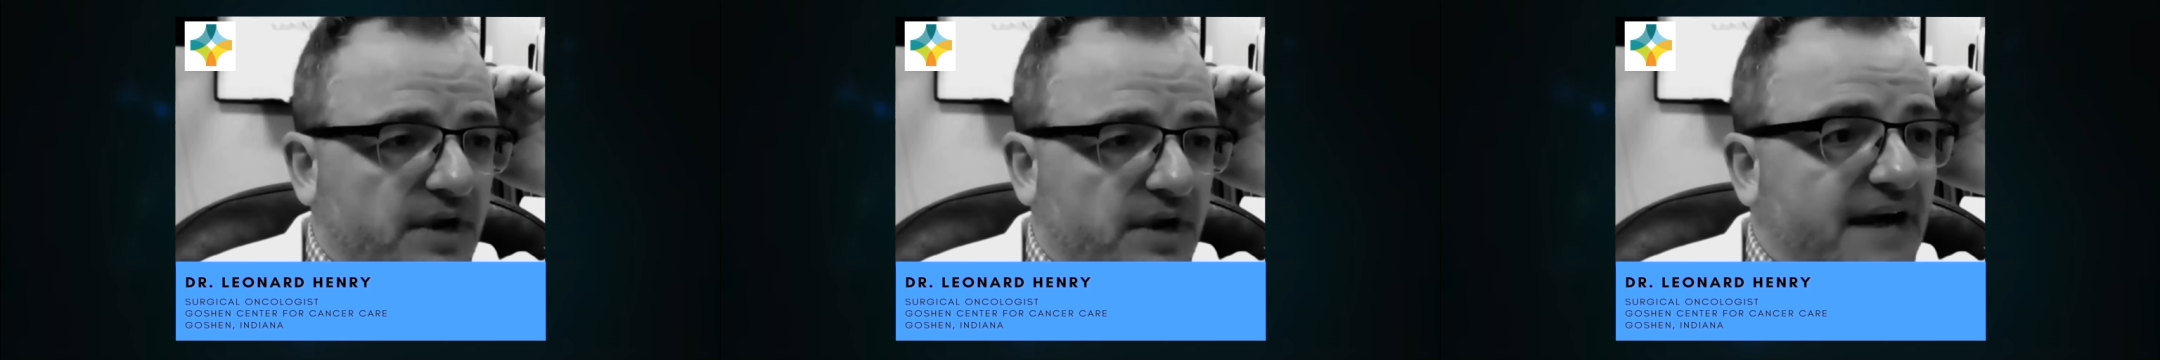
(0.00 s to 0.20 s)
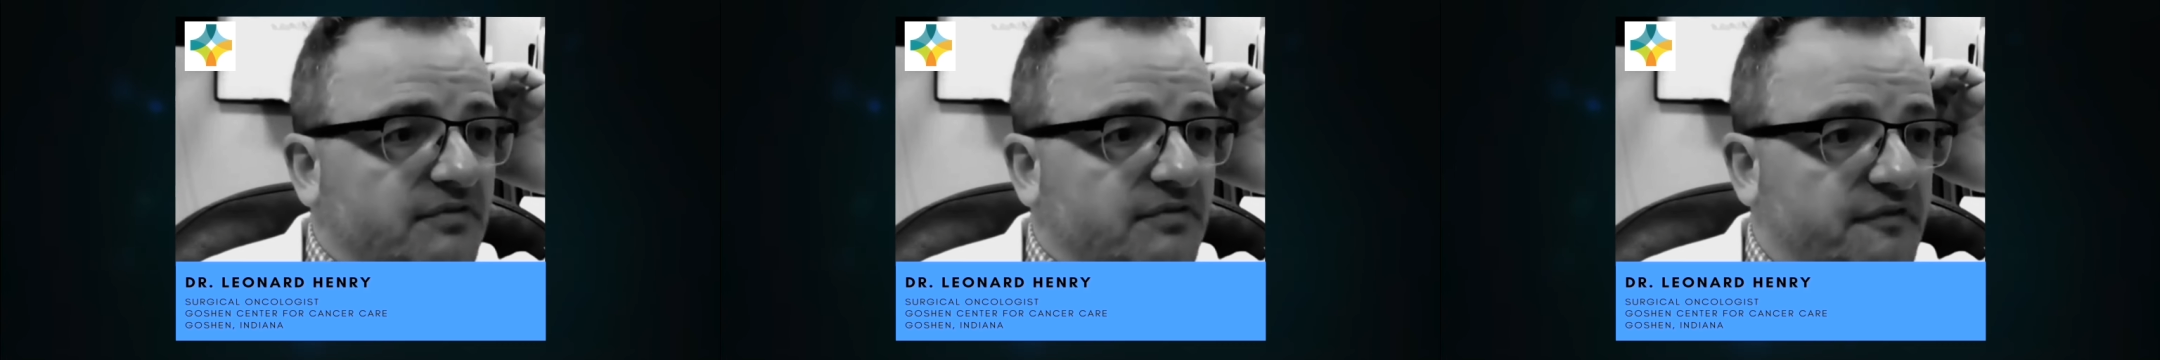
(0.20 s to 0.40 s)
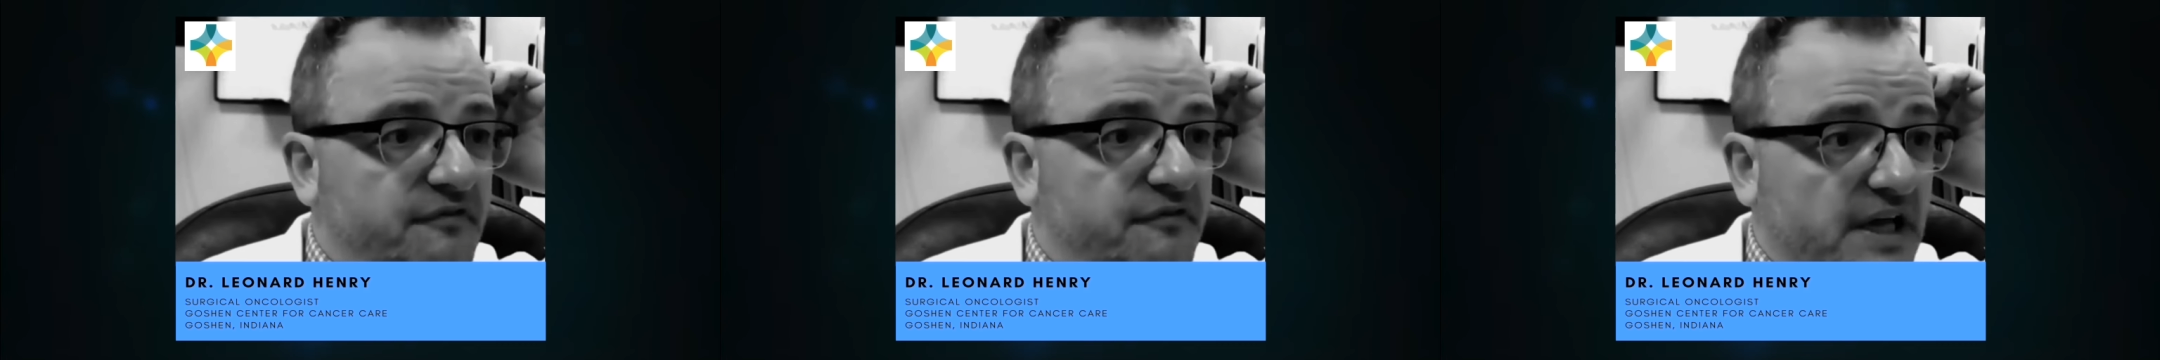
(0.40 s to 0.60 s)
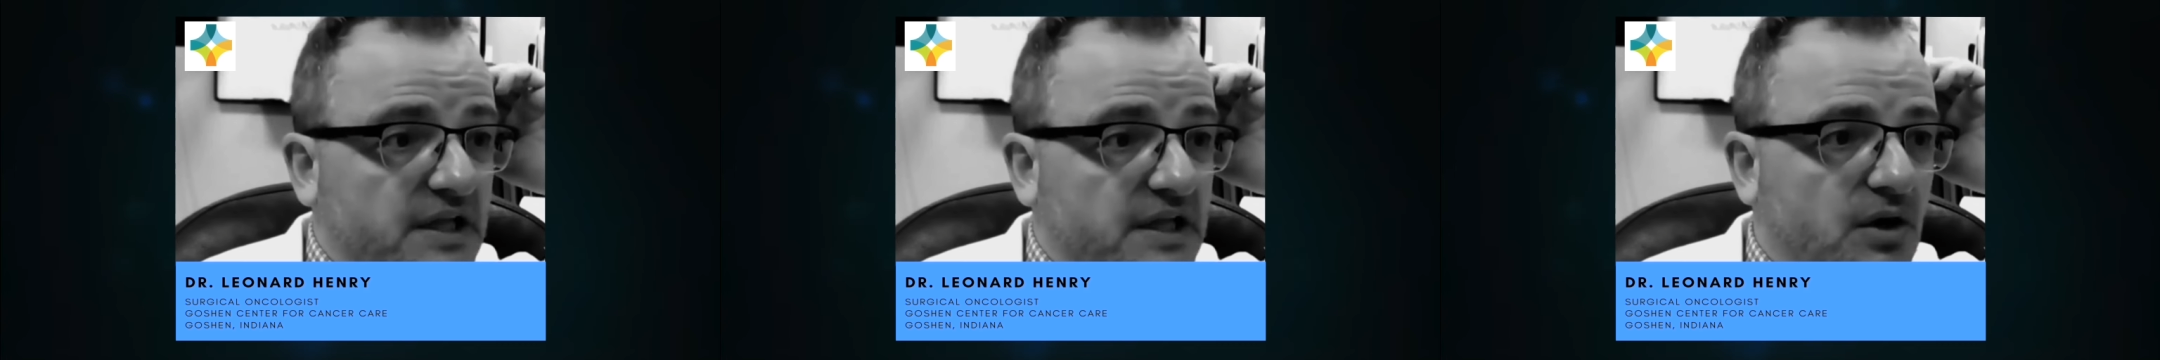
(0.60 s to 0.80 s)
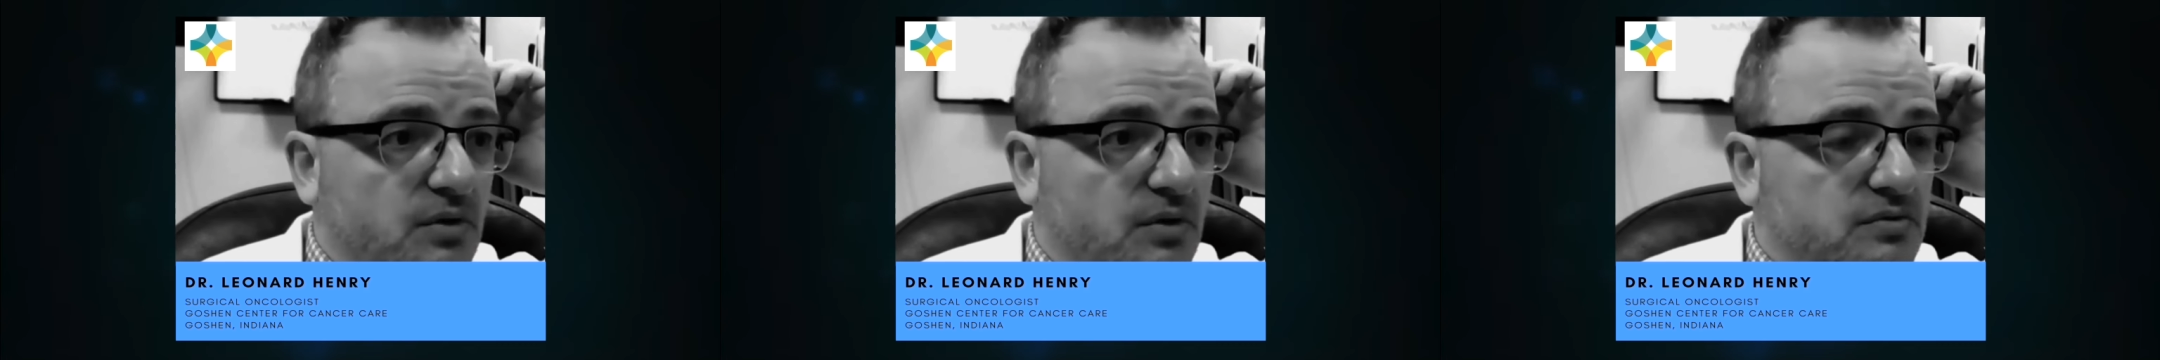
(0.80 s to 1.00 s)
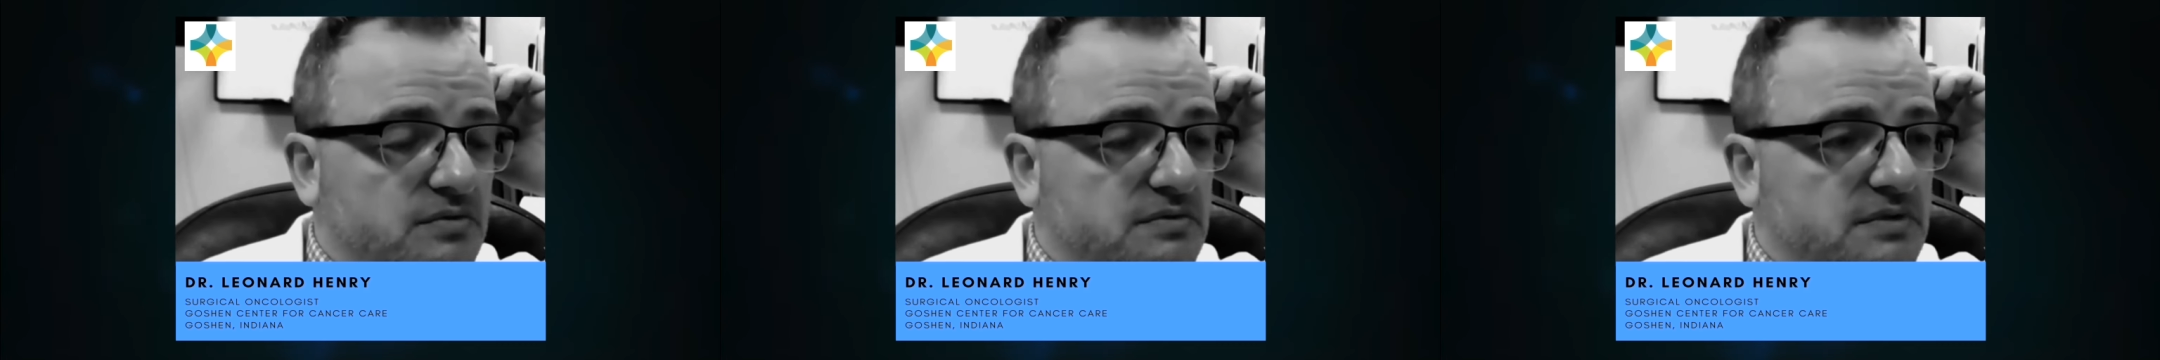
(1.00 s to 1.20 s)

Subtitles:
have a fellow